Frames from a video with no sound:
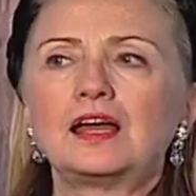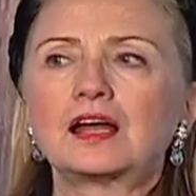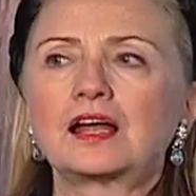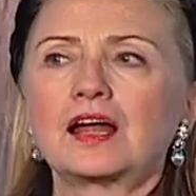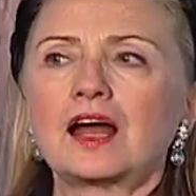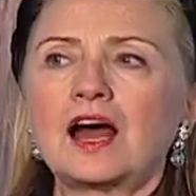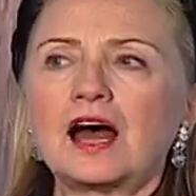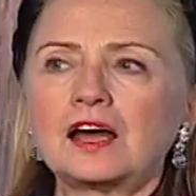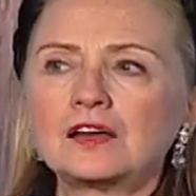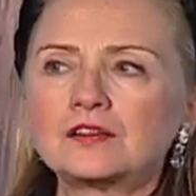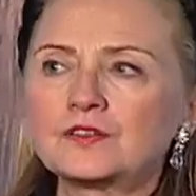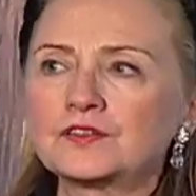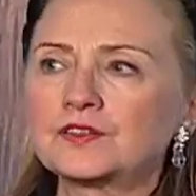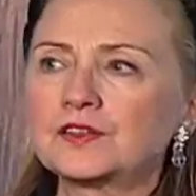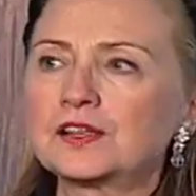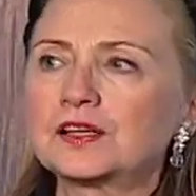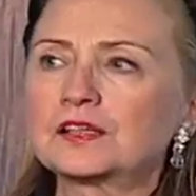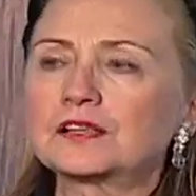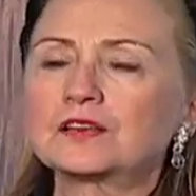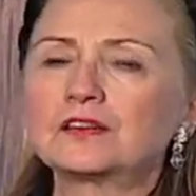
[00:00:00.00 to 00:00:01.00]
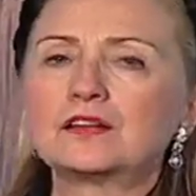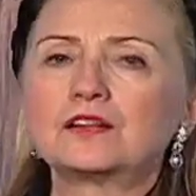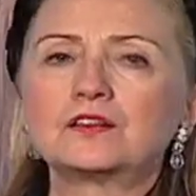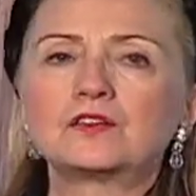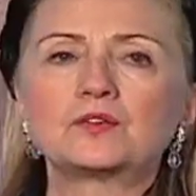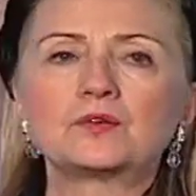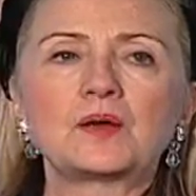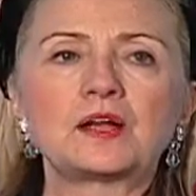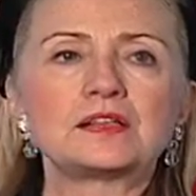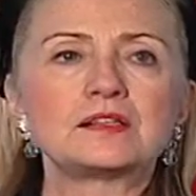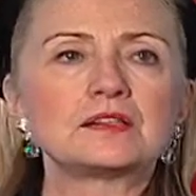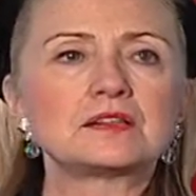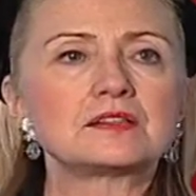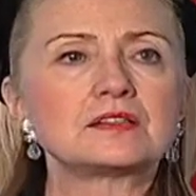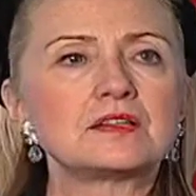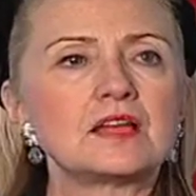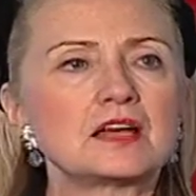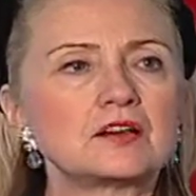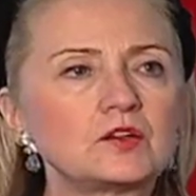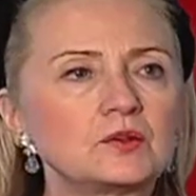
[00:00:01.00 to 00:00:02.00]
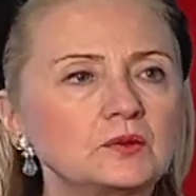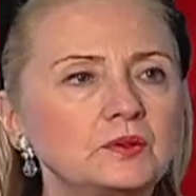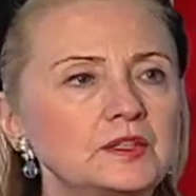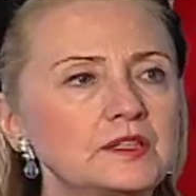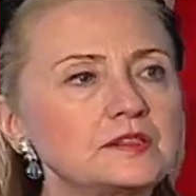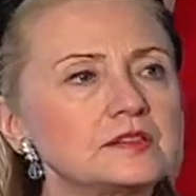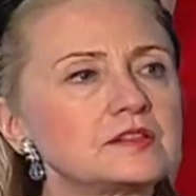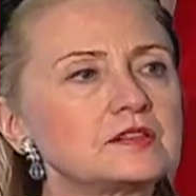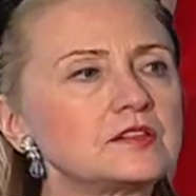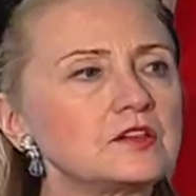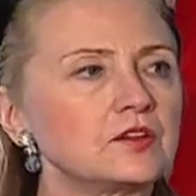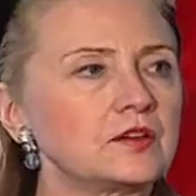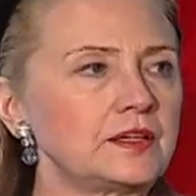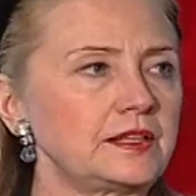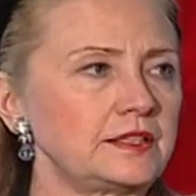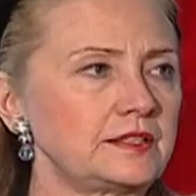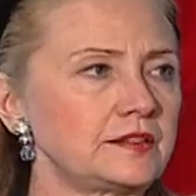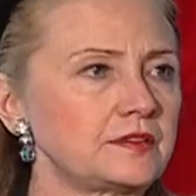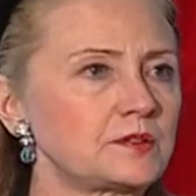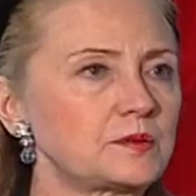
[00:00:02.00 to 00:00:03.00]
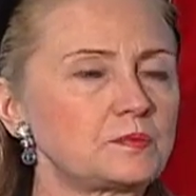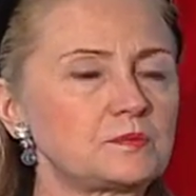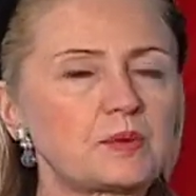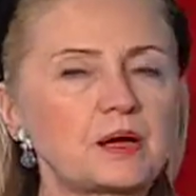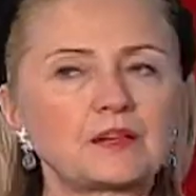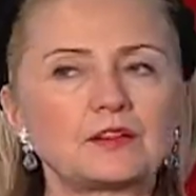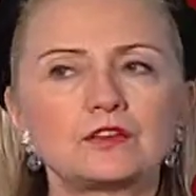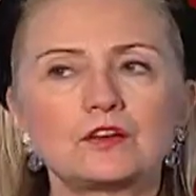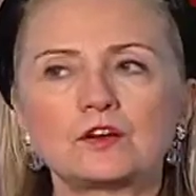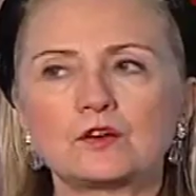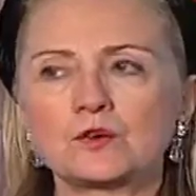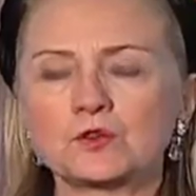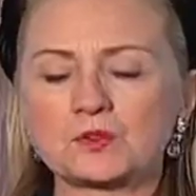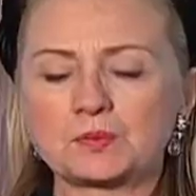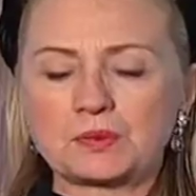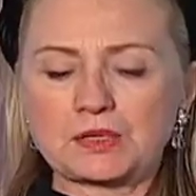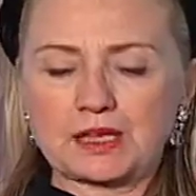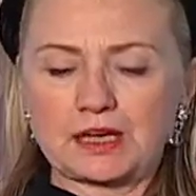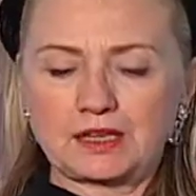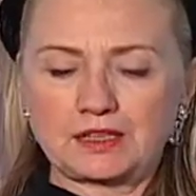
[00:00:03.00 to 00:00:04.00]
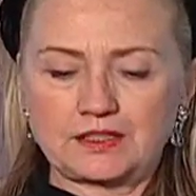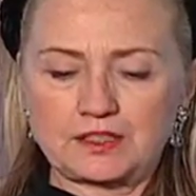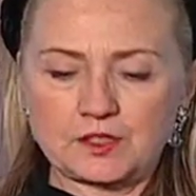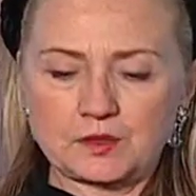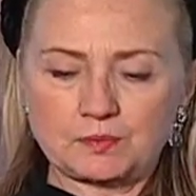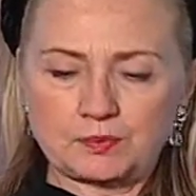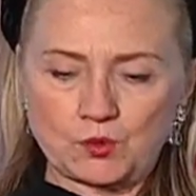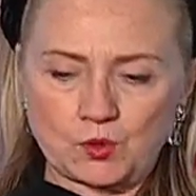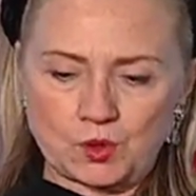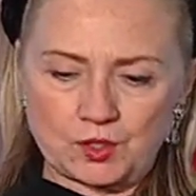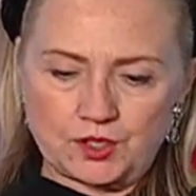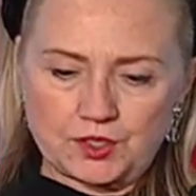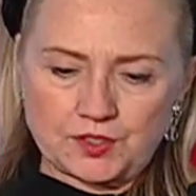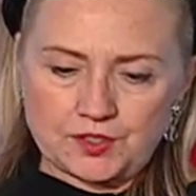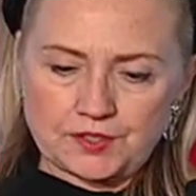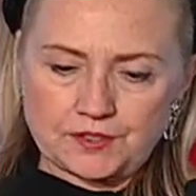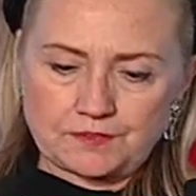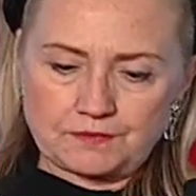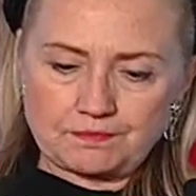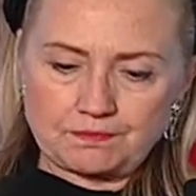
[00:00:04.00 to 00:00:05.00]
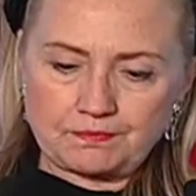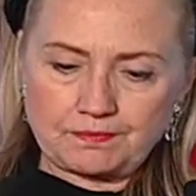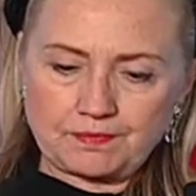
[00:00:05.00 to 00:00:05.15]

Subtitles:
conflict that threatens not only Syrians, but those beyond its borders.